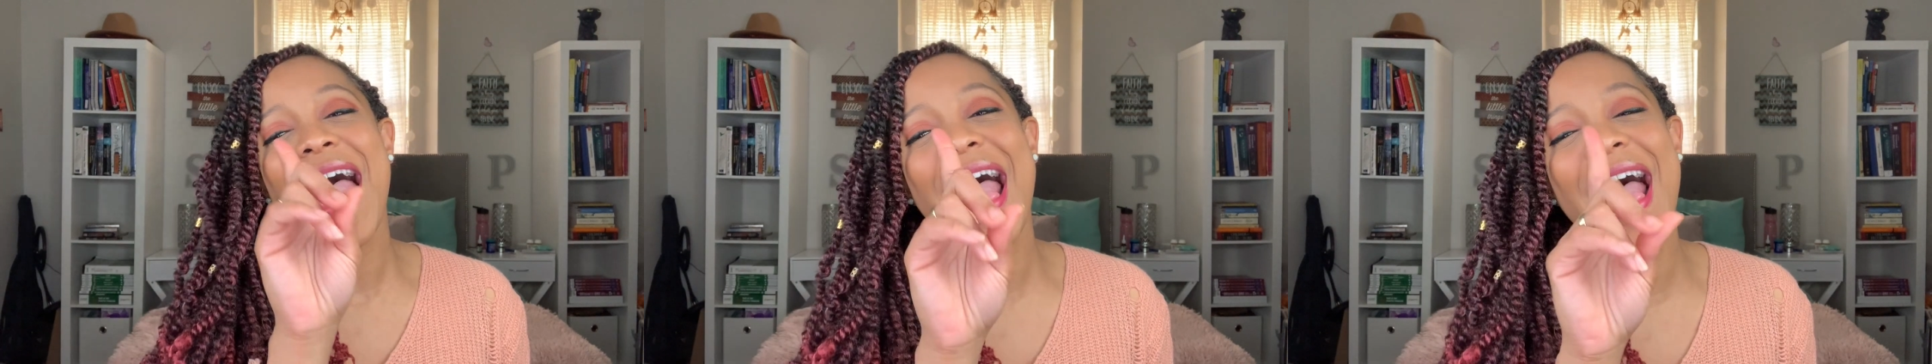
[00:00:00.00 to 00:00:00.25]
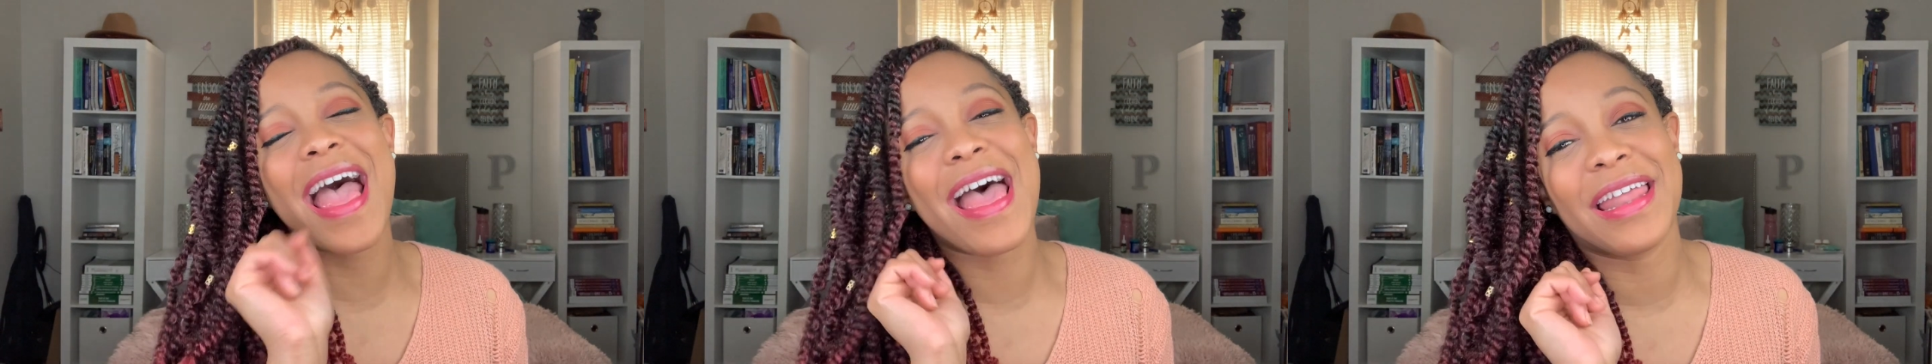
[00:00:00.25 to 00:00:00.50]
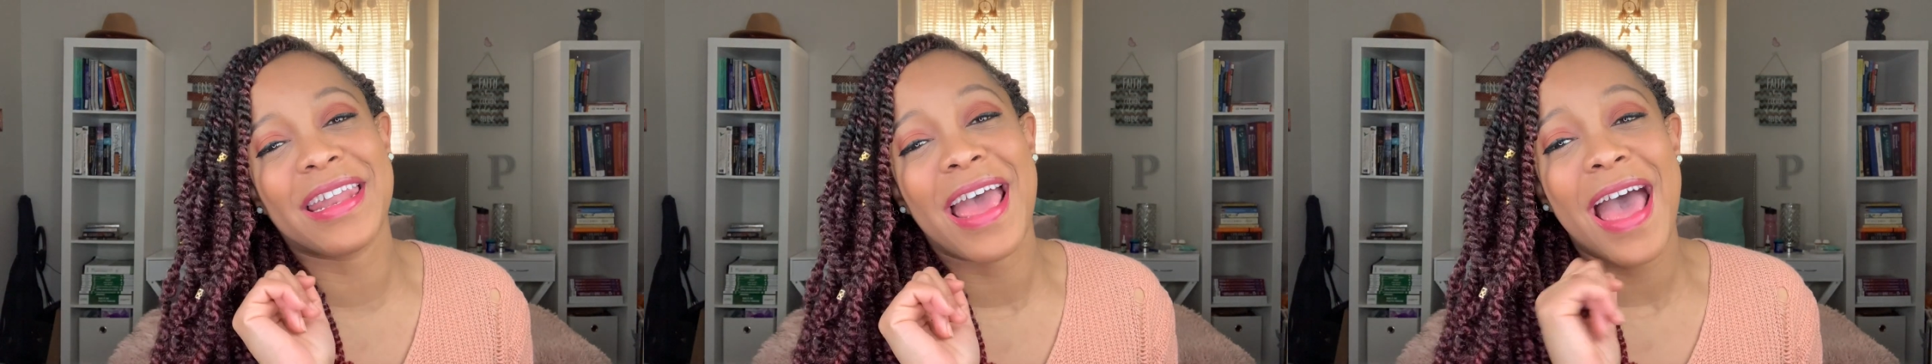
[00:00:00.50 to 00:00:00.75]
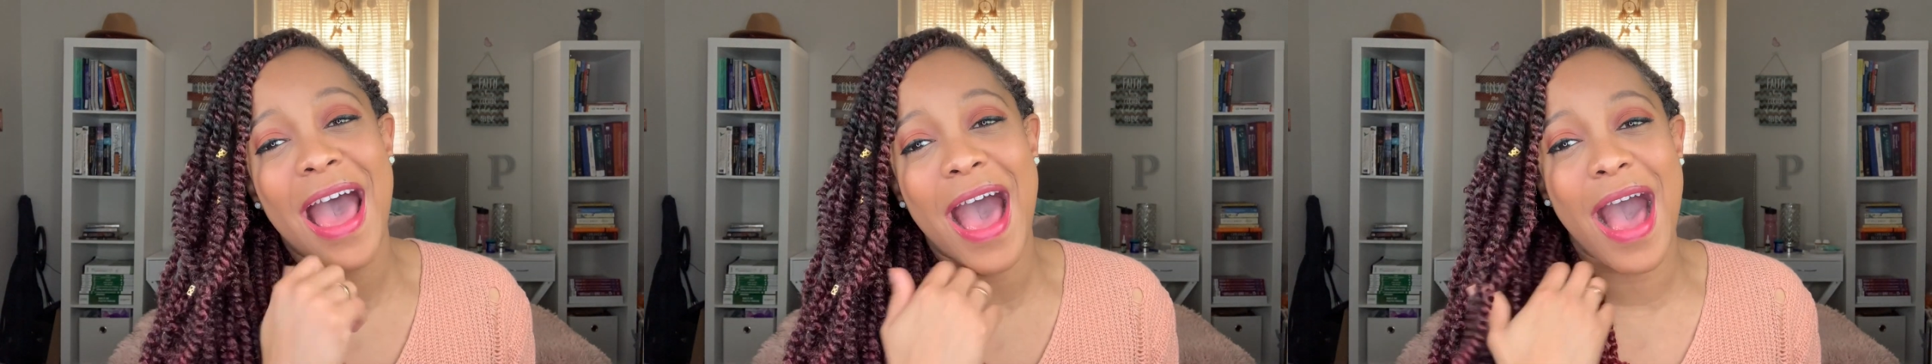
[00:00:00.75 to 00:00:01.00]
and
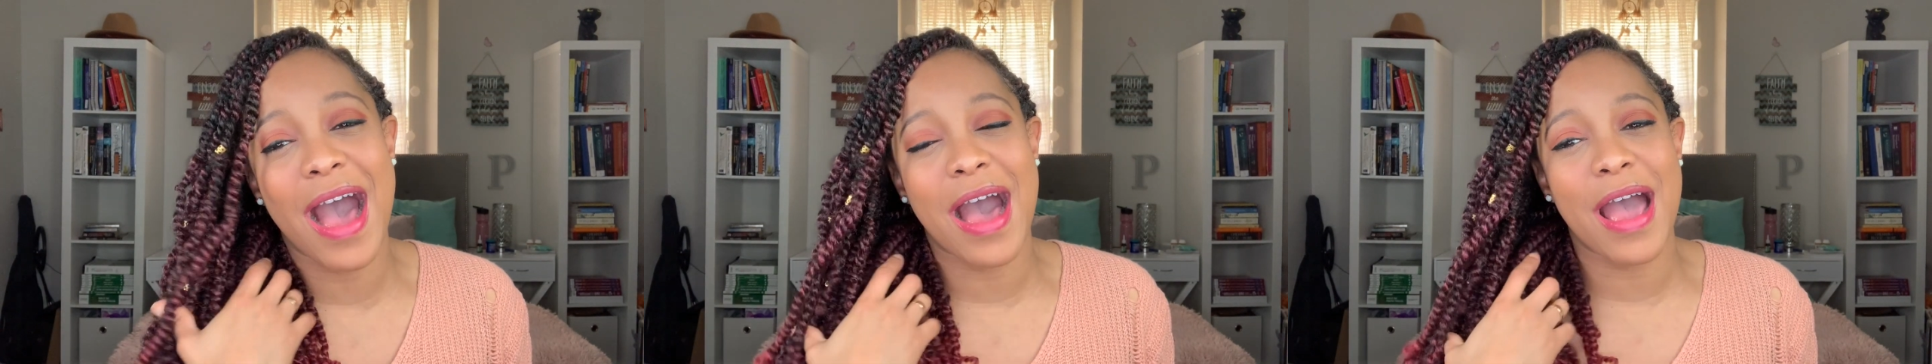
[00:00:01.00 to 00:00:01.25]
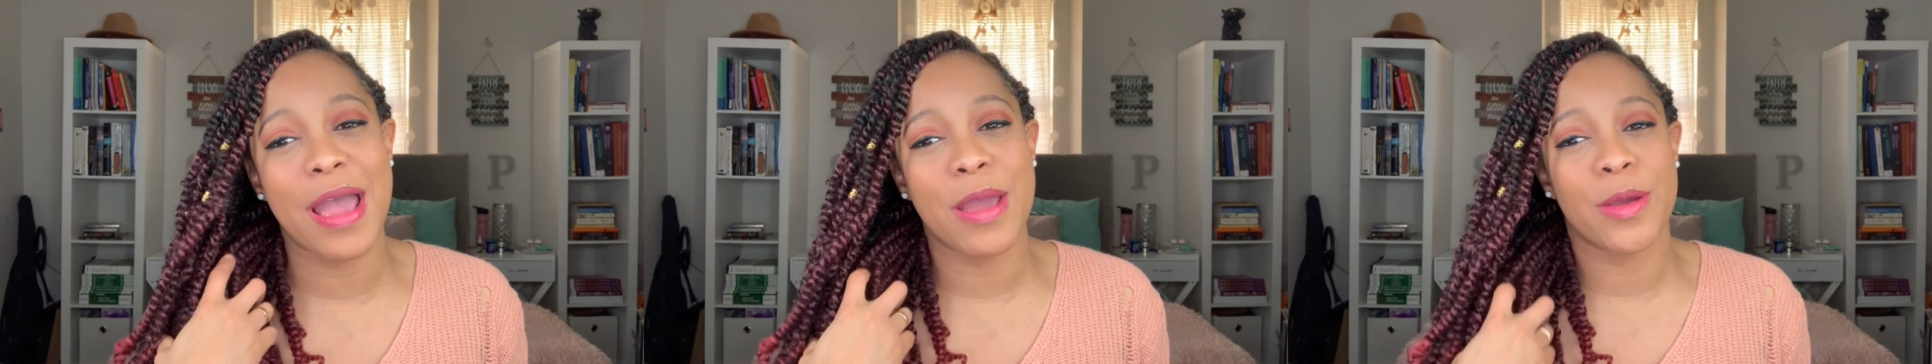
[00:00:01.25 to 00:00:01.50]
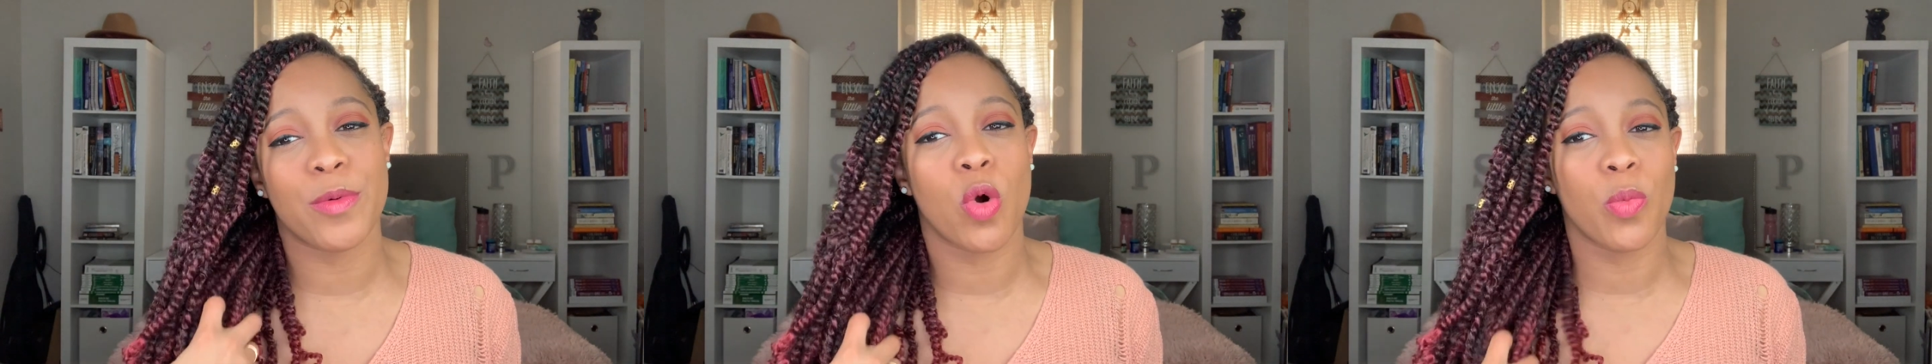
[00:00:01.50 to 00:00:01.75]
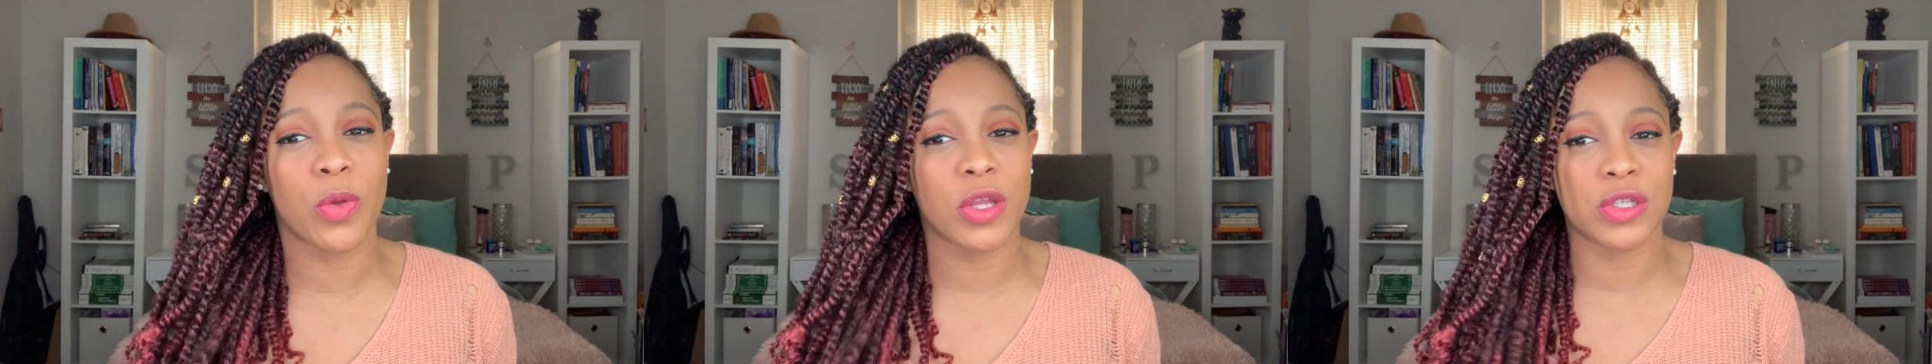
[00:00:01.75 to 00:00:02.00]
I'm
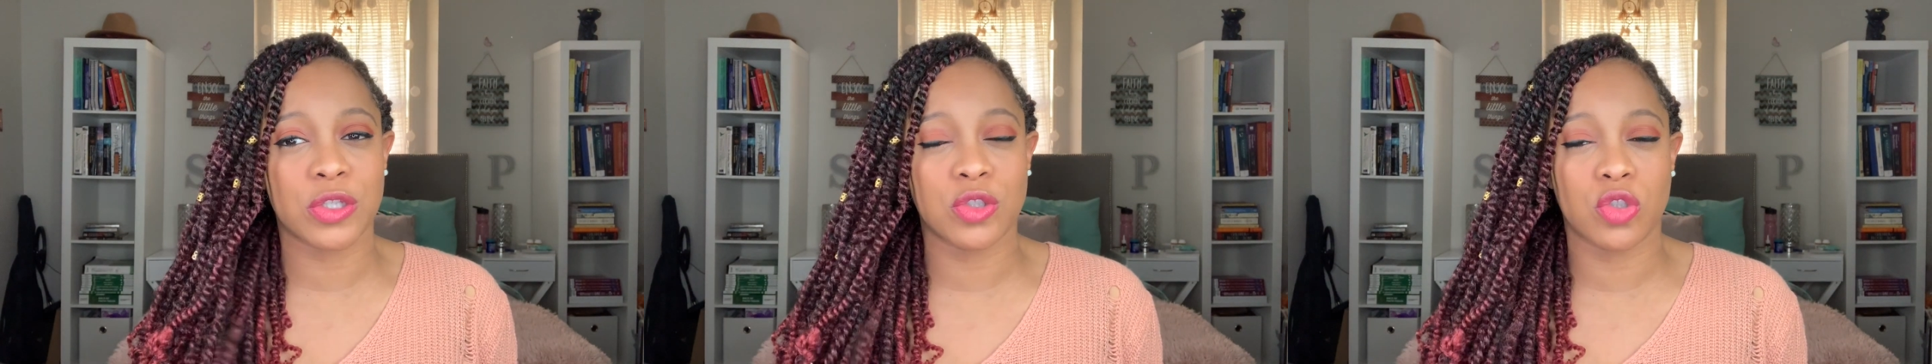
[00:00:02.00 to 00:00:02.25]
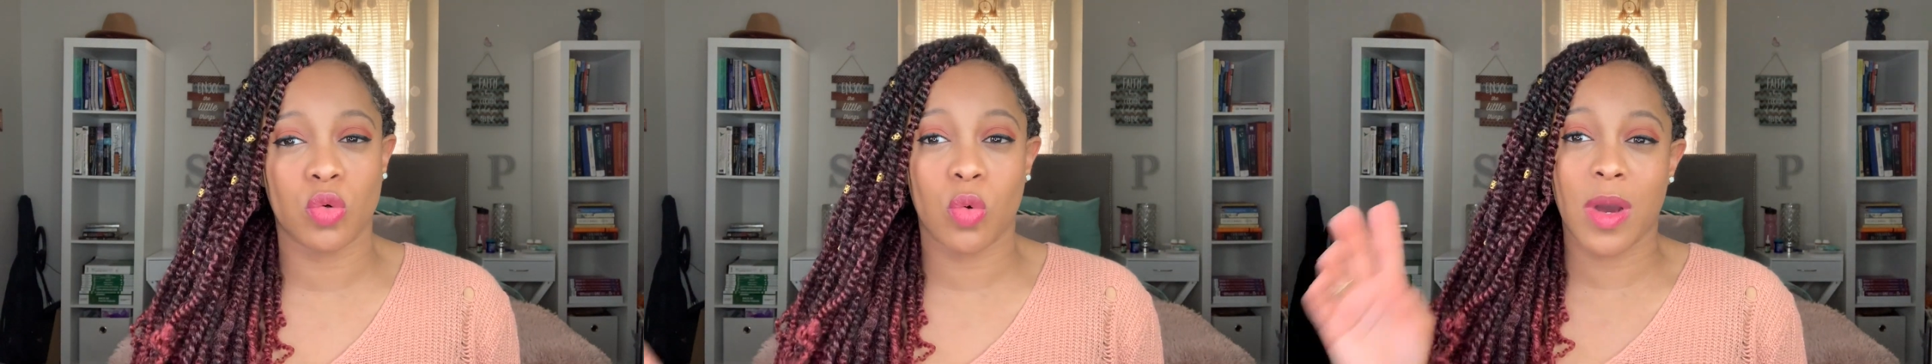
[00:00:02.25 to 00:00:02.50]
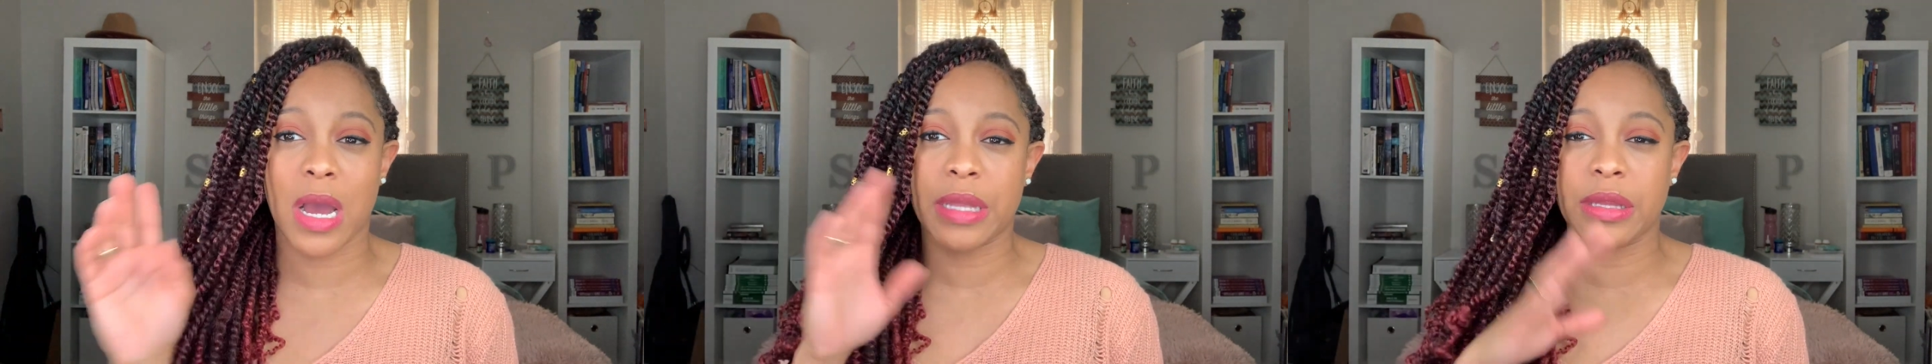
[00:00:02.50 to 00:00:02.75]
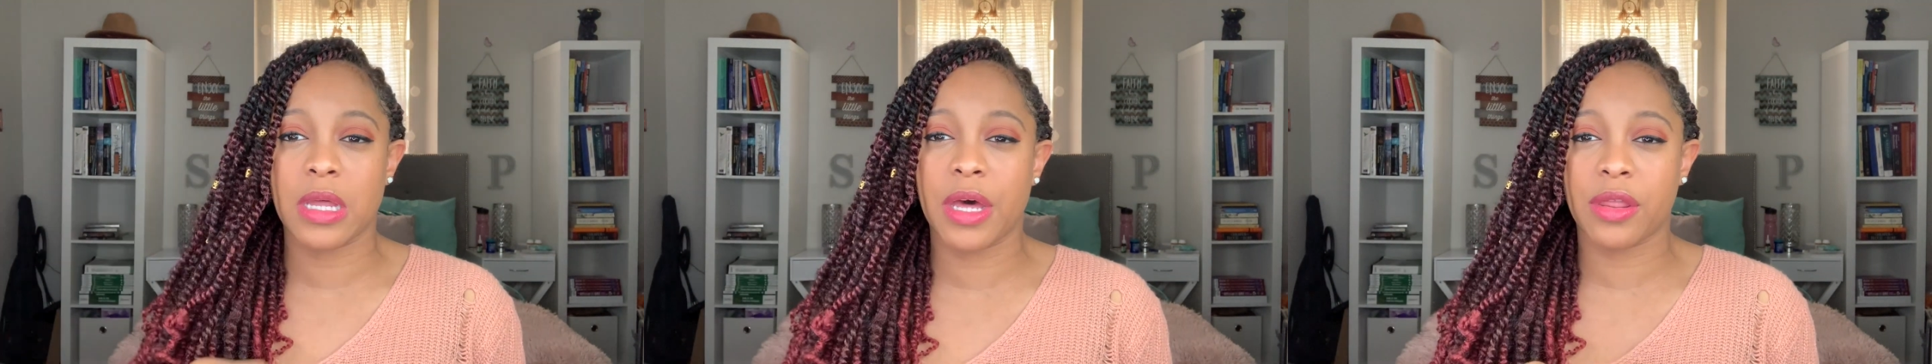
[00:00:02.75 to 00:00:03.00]
hoping to do
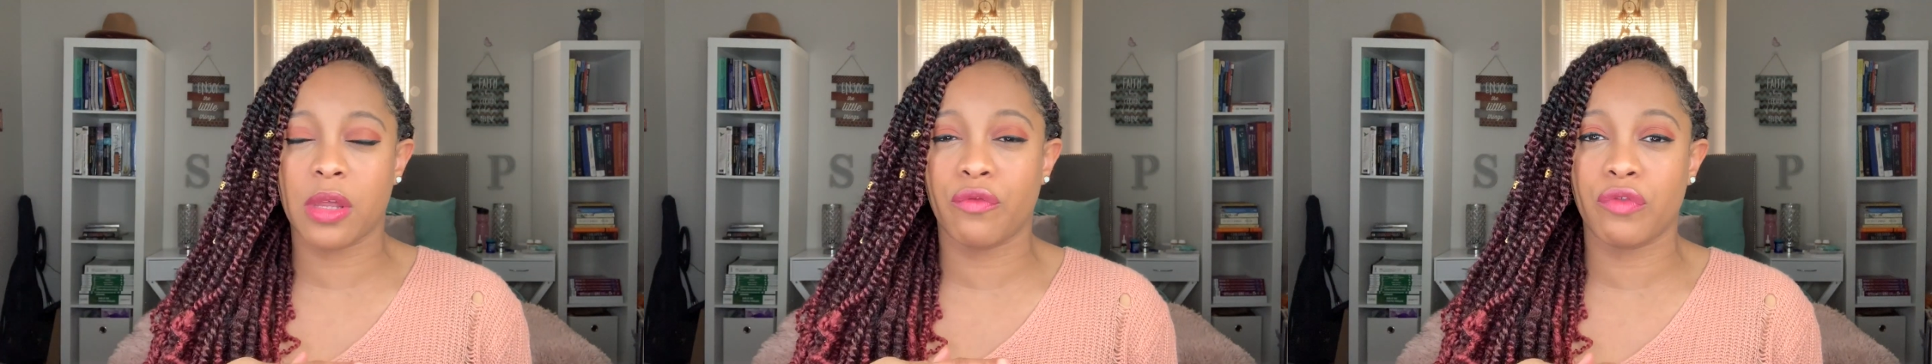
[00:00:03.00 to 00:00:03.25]
another